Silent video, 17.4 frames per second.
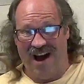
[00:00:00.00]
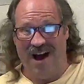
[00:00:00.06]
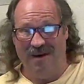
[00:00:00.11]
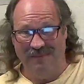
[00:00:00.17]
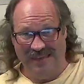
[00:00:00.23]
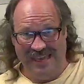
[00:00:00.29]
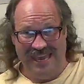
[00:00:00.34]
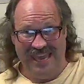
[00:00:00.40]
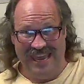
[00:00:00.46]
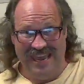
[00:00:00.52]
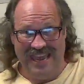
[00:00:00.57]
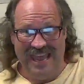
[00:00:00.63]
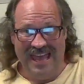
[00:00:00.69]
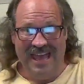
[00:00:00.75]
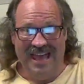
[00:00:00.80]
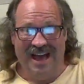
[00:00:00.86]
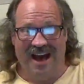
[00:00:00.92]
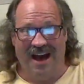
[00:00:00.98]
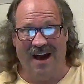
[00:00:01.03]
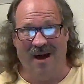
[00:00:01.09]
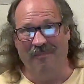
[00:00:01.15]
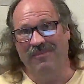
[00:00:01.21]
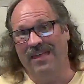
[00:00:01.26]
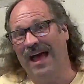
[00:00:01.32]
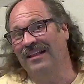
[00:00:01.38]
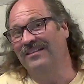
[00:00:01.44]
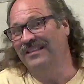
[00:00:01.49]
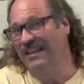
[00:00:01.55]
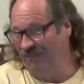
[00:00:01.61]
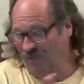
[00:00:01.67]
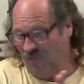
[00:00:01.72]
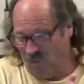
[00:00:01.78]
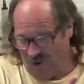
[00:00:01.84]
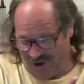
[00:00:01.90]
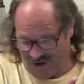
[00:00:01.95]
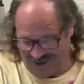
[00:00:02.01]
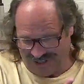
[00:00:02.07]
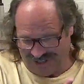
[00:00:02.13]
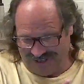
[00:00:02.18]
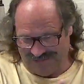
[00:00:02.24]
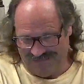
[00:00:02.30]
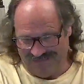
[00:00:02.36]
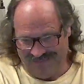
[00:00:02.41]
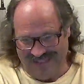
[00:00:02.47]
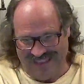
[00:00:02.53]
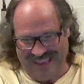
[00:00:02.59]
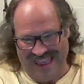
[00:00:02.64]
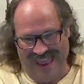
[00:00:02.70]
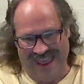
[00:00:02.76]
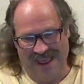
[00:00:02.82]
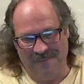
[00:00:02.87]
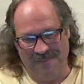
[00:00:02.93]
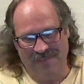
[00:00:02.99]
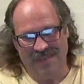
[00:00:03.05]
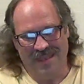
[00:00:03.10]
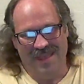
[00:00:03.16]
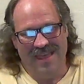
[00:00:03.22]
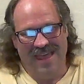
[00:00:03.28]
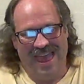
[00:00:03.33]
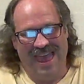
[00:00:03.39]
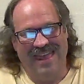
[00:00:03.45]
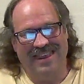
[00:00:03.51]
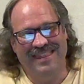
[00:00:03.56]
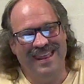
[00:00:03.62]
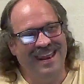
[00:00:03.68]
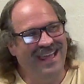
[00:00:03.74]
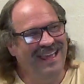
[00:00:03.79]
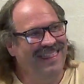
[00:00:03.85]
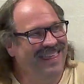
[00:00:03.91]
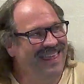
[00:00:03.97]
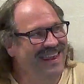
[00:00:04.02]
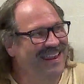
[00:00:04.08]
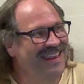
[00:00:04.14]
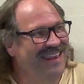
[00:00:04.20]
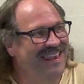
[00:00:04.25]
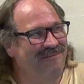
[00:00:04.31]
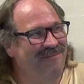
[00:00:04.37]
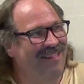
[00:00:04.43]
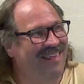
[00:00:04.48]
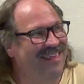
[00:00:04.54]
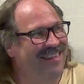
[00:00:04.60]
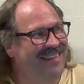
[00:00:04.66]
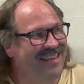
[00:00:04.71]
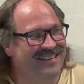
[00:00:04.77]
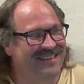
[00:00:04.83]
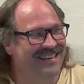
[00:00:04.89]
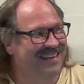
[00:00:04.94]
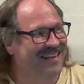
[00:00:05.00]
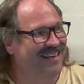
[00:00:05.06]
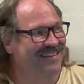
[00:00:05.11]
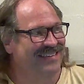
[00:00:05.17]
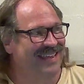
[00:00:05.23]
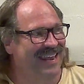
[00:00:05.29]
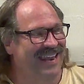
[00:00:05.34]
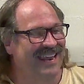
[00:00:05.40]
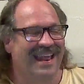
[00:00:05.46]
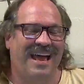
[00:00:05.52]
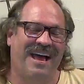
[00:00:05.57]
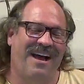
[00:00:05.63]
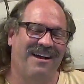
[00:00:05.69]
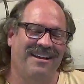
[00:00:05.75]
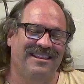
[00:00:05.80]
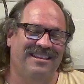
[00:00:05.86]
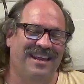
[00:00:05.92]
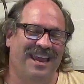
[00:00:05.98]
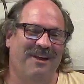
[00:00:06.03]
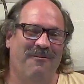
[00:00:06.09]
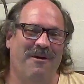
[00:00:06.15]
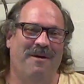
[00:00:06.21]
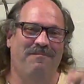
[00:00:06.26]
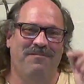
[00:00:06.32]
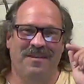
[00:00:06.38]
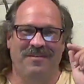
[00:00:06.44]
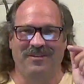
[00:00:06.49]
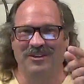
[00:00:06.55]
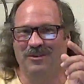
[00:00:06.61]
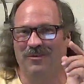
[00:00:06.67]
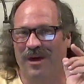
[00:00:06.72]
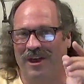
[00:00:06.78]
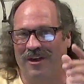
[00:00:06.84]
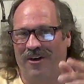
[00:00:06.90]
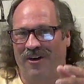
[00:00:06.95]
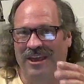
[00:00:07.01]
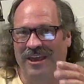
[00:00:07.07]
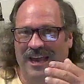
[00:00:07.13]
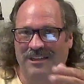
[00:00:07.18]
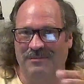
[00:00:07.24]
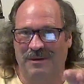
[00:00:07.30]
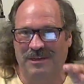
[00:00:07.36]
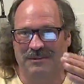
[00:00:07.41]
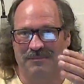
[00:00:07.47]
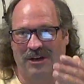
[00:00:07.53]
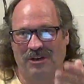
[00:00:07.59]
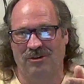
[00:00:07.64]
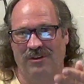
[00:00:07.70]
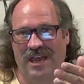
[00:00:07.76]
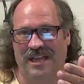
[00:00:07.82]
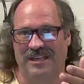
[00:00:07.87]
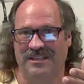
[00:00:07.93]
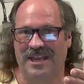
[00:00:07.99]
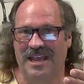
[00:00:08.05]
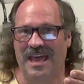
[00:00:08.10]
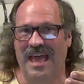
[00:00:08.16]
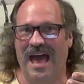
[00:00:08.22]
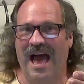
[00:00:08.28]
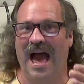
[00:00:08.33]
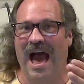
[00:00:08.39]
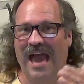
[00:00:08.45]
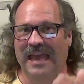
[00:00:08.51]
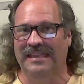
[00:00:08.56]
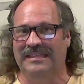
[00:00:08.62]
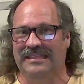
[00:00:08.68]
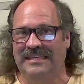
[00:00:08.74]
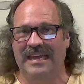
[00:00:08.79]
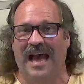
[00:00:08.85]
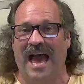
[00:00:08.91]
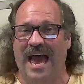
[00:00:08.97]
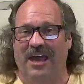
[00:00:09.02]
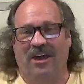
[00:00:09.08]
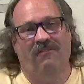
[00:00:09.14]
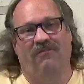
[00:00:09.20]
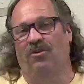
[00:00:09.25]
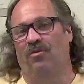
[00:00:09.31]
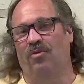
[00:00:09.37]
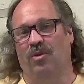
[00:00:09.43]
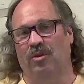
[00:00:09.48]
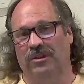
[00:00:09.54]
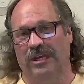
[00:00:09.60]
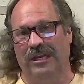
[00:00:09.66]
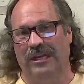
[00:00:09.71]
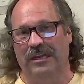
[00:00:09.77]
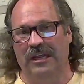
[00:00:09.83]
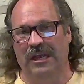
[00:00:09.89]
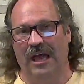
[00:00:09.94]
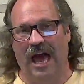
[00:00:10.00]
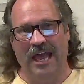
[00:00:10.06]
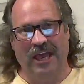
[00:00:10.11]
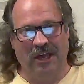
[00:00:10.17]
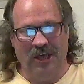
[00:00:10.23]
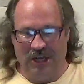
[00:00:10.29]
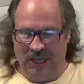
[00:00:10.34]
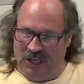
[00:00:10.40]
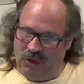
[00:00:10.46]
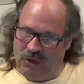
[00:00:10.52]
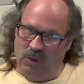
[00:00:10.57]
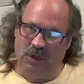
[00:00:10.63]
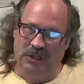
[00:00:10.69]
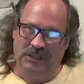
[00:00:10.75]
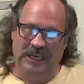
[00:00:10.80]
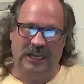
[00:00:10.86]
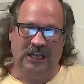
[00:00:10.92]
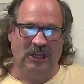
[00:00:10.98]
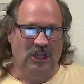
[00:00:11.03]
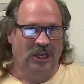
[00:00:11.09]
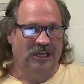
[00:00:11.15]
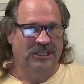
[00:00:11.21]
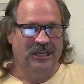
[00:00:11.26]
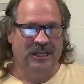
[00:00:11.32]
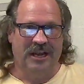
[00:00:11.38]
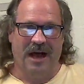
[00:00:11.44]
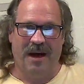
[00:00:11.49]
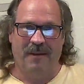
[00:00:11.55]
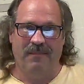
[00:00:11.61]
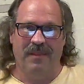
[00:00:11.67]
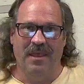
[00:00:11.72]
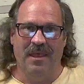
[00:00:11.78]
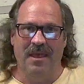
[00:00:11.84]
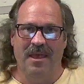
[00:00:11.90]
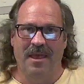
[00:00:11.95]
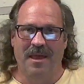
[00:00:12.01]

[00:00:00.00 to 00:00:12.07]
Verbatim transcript: fob key, um, that's even worse, okay? And then, I, then it hit me like this, because, and I'm going to tell you what, this is why I call you guys my special guests. I did. I could have Googled it. I could have Googled it and looked it up,